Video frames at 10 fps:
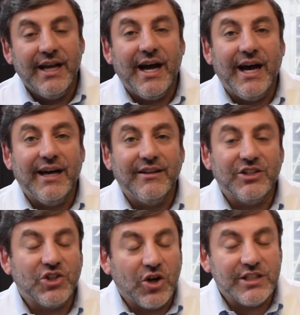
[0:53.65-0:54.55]
The
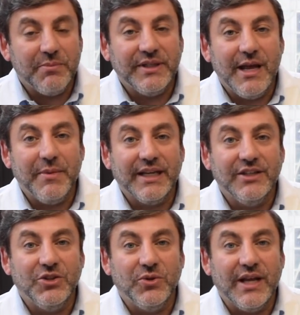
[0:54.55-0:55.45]
SARS epidemic
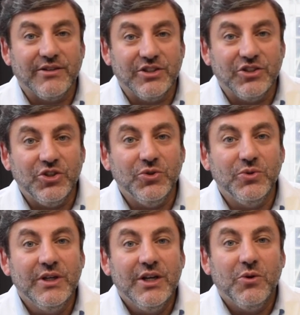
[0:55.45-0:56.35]
in 2002